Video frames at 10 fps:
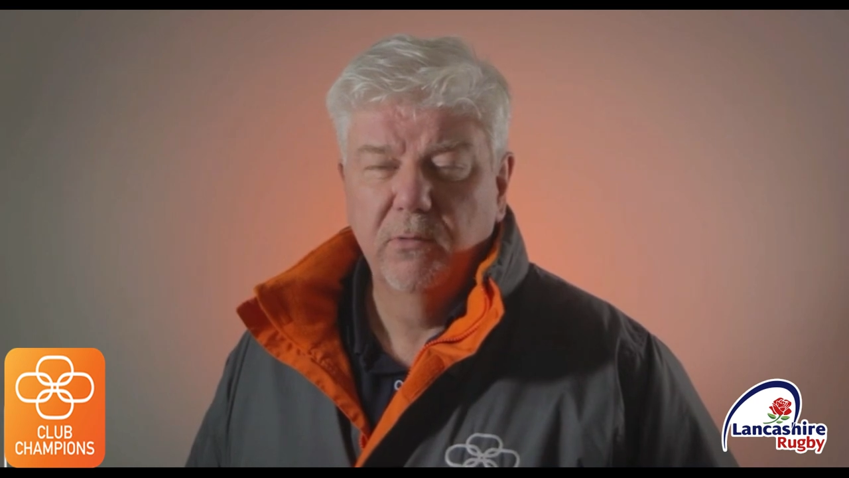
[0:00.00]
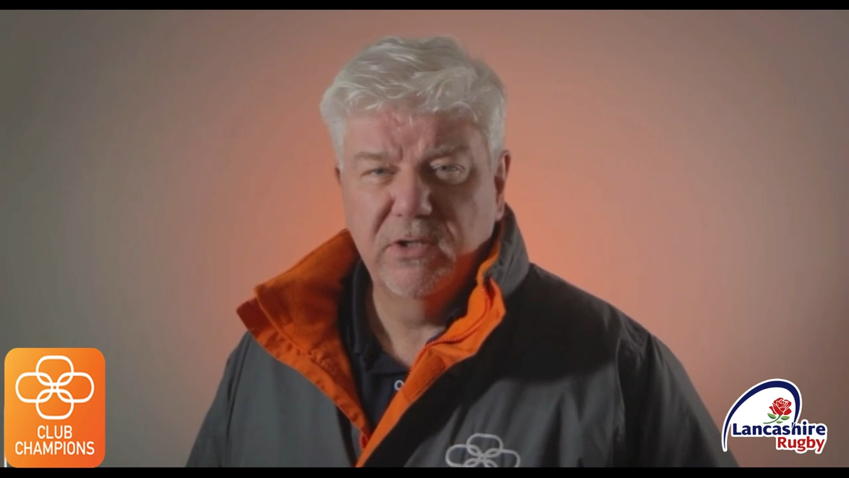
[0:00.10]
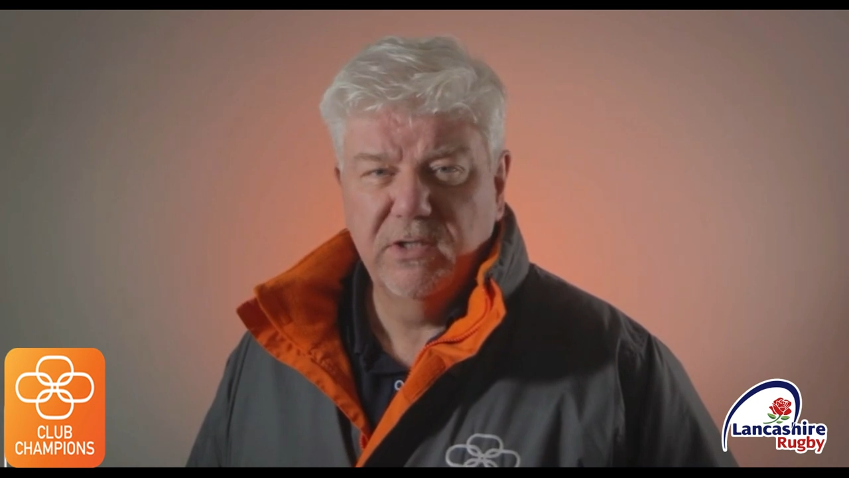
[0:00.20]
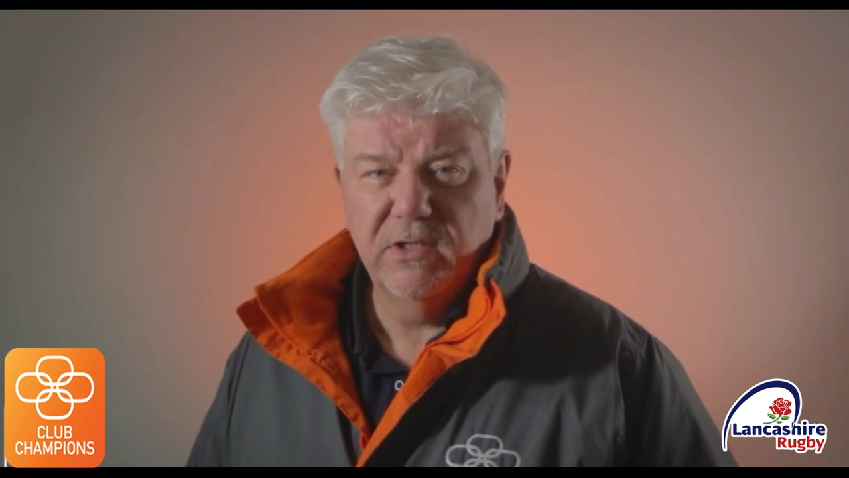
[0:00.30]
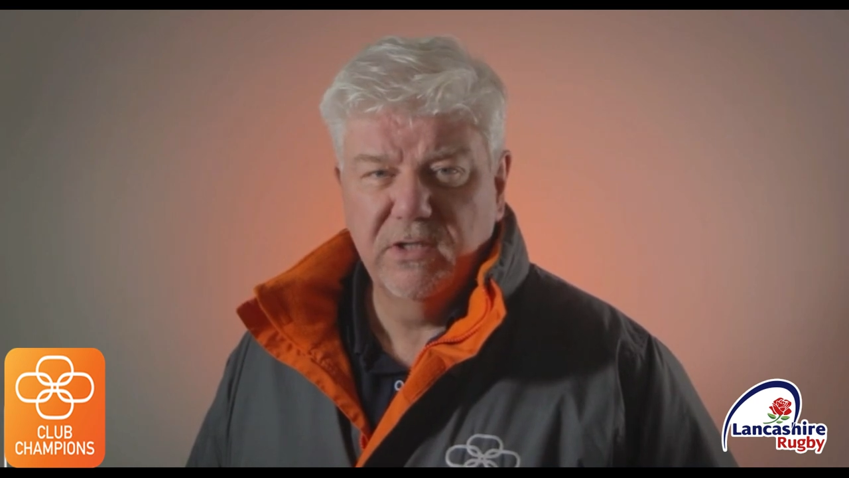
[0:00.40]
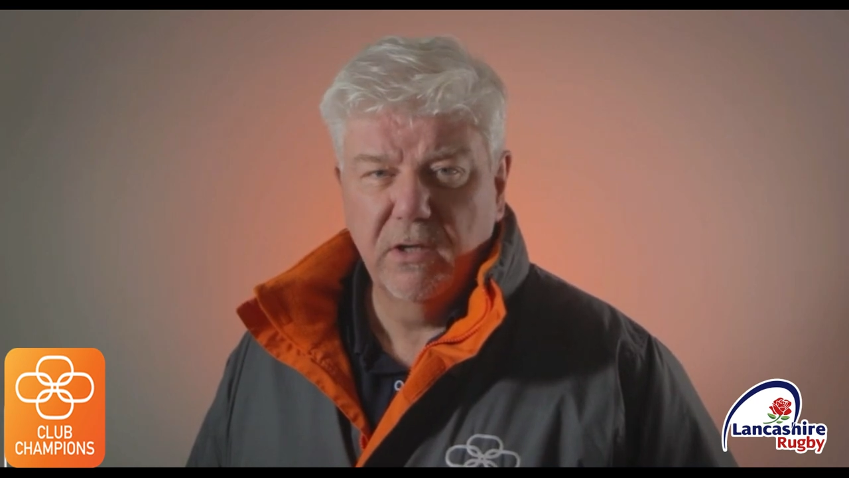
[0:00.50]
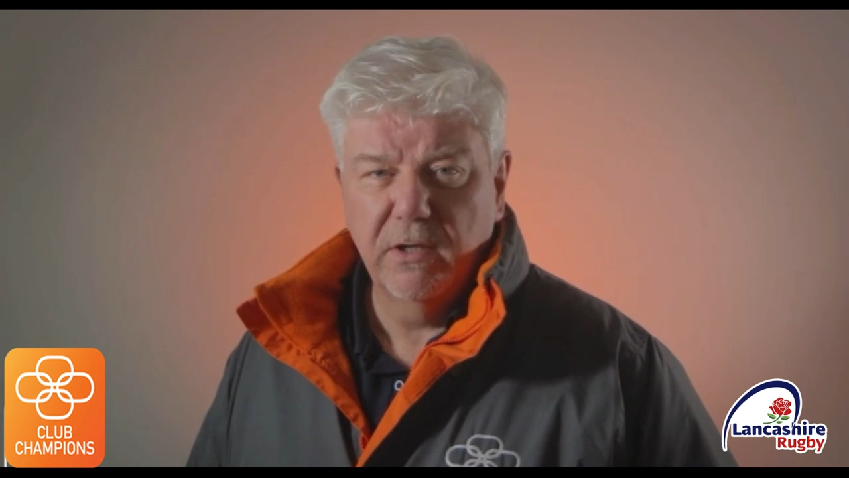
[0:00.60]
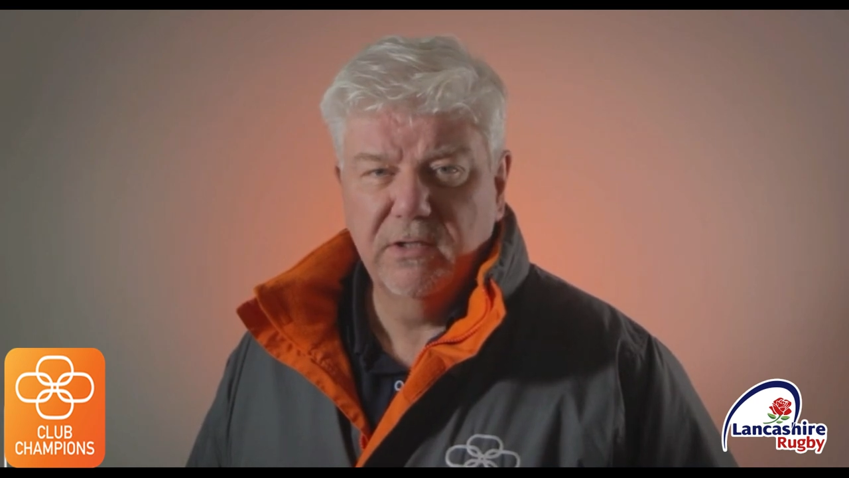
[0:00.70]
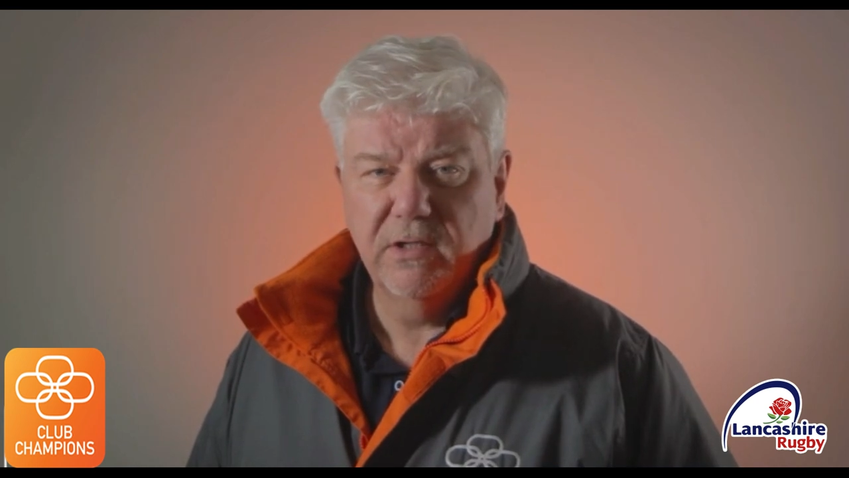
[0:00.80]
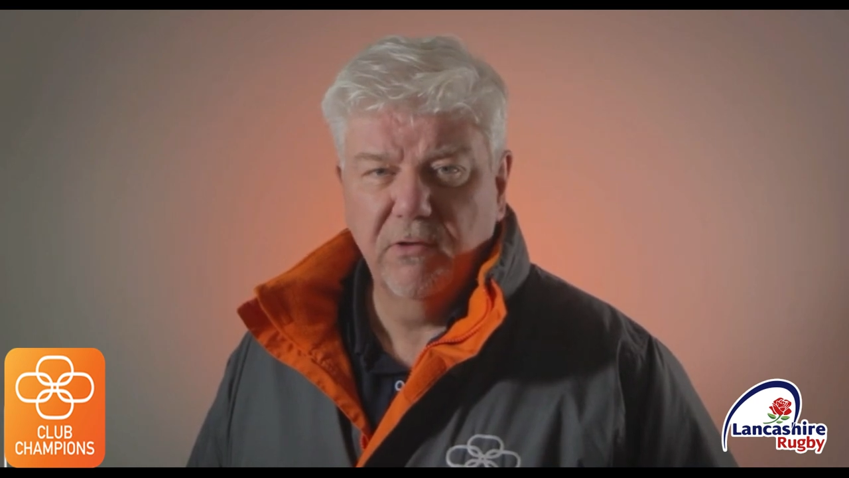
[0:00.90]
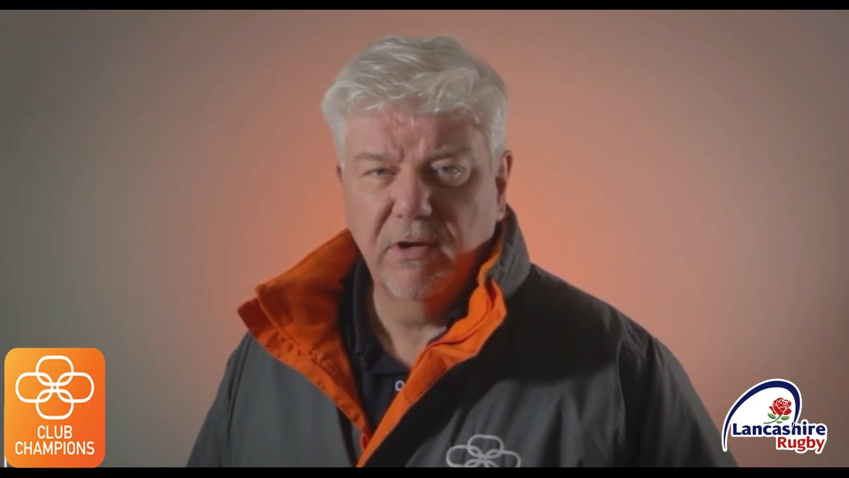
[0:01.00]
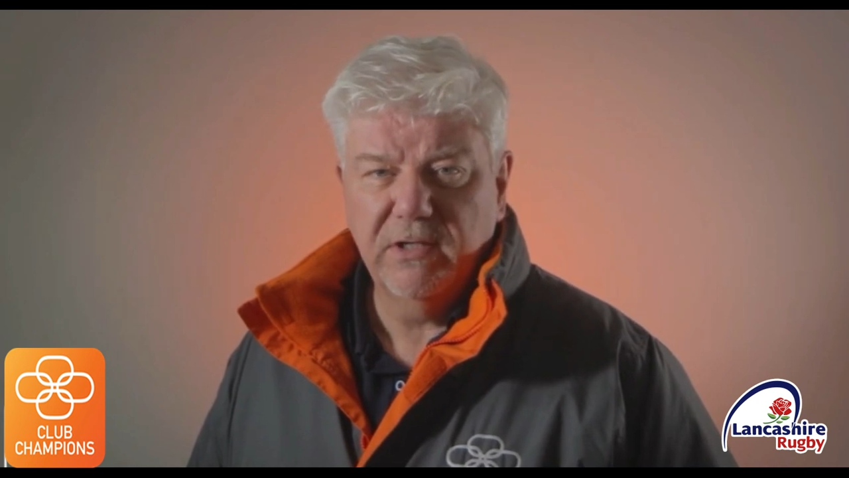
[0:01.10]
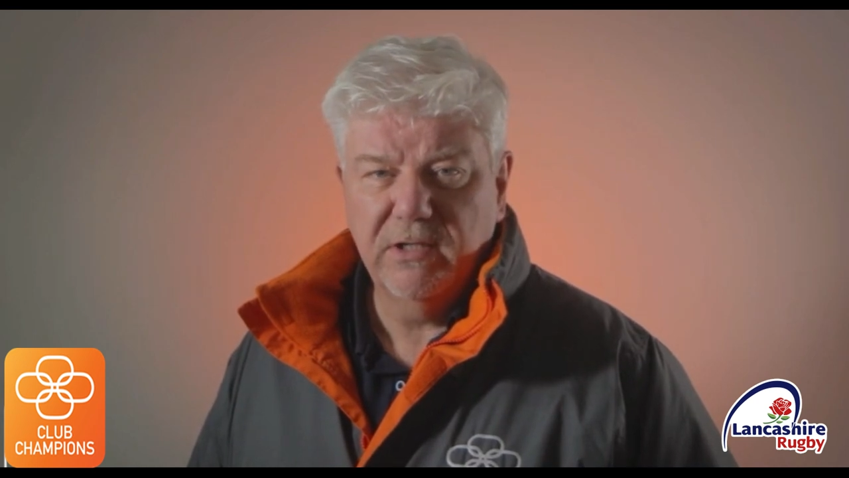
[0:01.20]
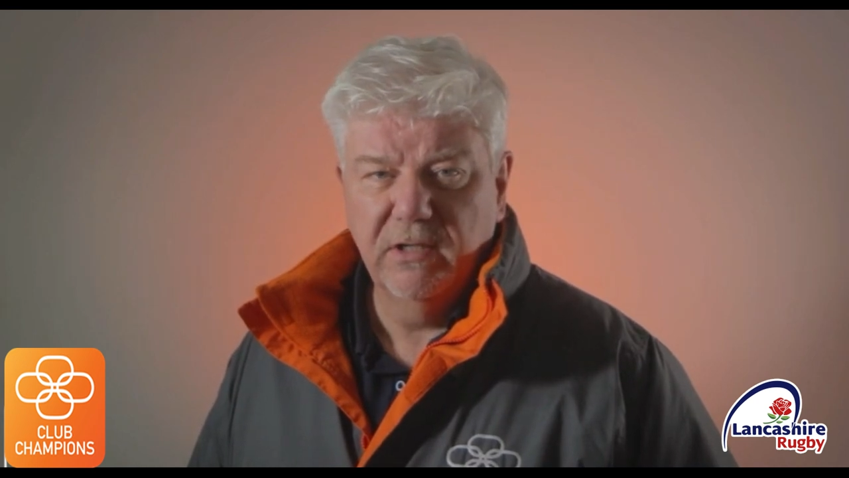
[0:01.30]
which is designed to create